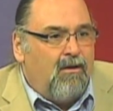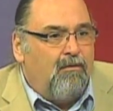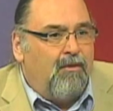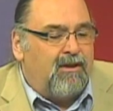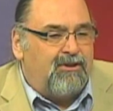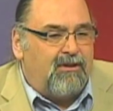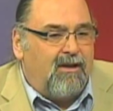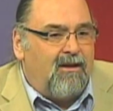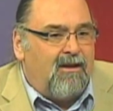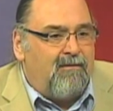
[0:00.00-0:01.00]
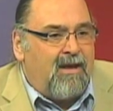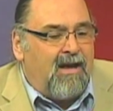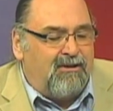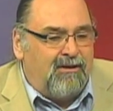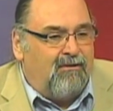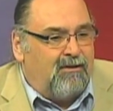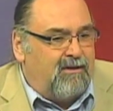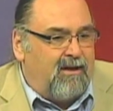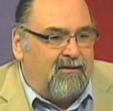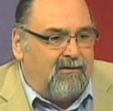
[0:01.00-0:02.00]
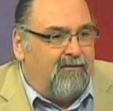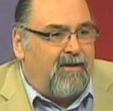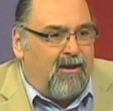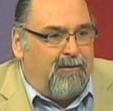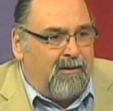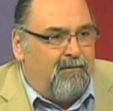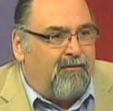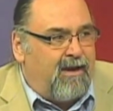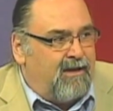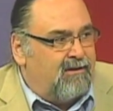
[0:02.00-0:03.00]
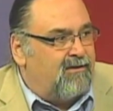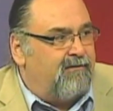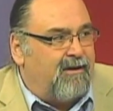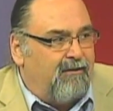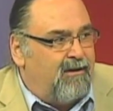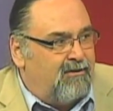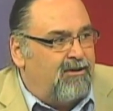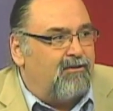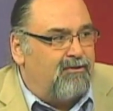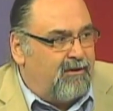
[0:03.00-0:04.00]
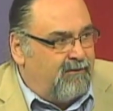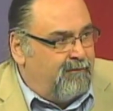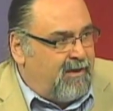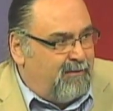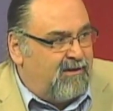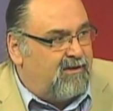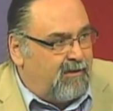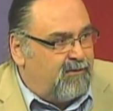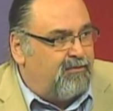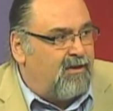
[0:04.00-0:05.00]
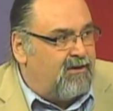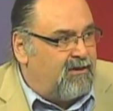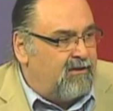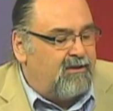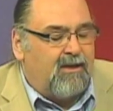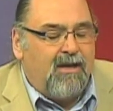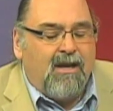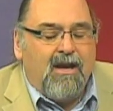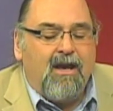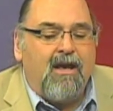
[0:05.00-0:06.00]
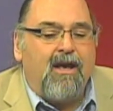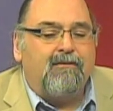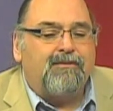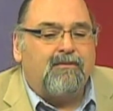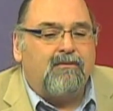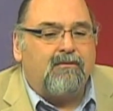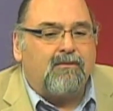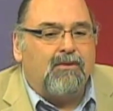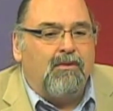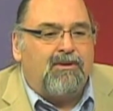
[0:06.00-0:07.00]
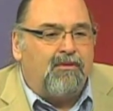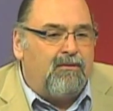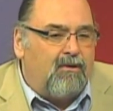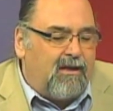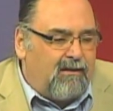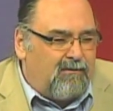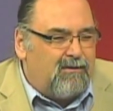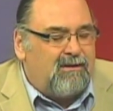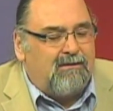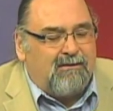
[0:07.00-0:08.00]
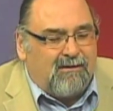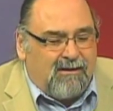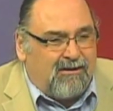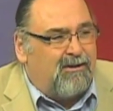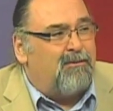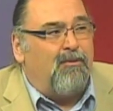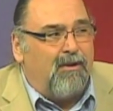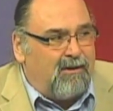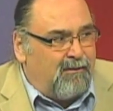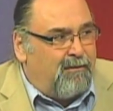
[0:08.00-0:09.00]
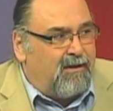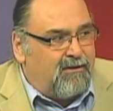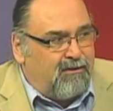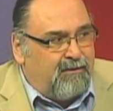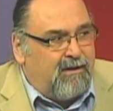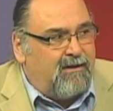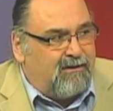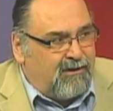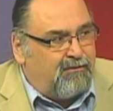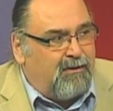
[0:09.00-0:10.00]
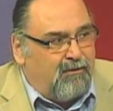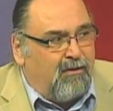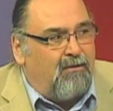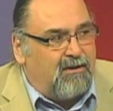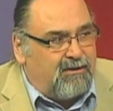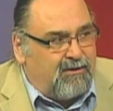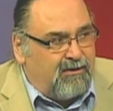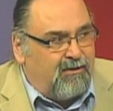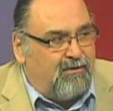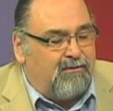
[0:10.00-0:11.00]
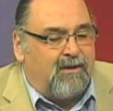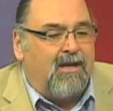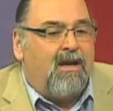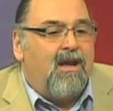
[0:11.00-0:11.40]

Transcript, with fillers: which um, actually looked at developing brains of very young children of right. baby SIBS projects. Um, which we were like, this is important, but do we? Is this what OAR wants to do? And